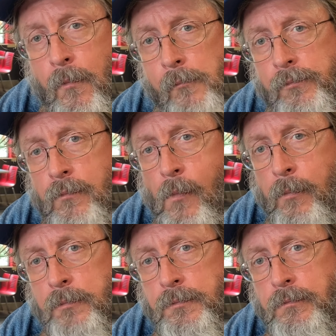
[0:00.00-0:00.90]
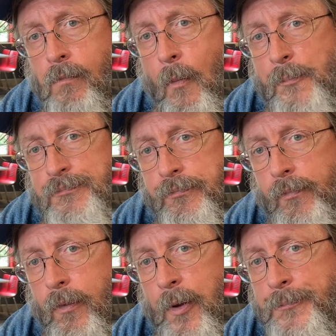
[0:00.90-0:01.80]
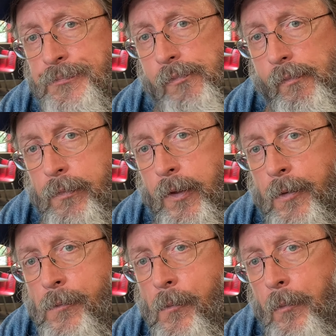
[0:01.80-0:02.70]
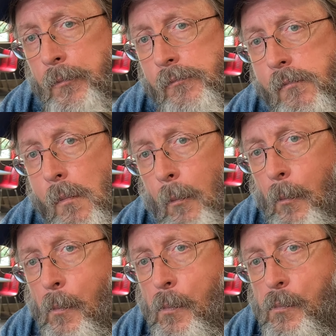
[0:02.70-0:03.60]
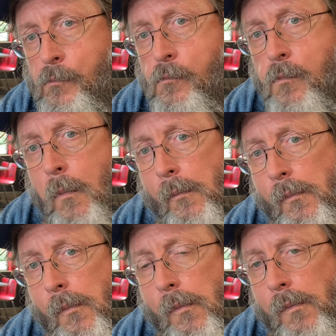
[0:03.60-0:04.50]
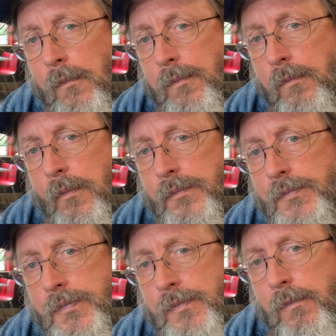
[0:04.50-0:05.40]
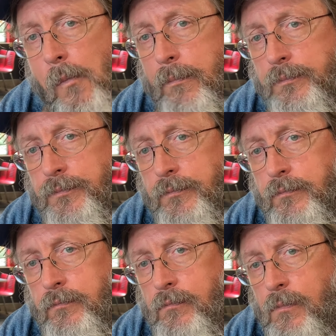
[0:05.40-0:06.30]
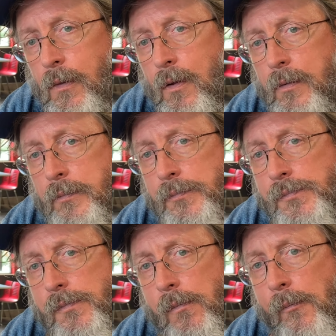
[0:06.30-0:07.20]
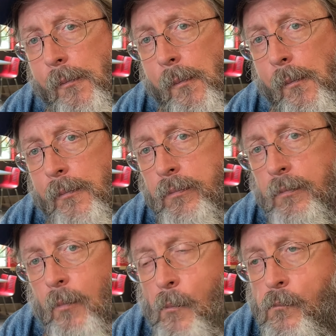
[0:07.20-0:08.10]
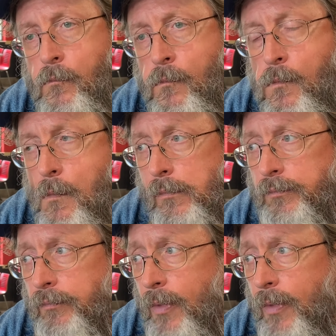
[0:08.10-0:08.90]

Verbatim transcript: And can you describe how you're seeing that? What what what are you noticing? Not again. I'm not asking about you personally. I'm asking. I know you see a lot of people. What are you seeing in those people?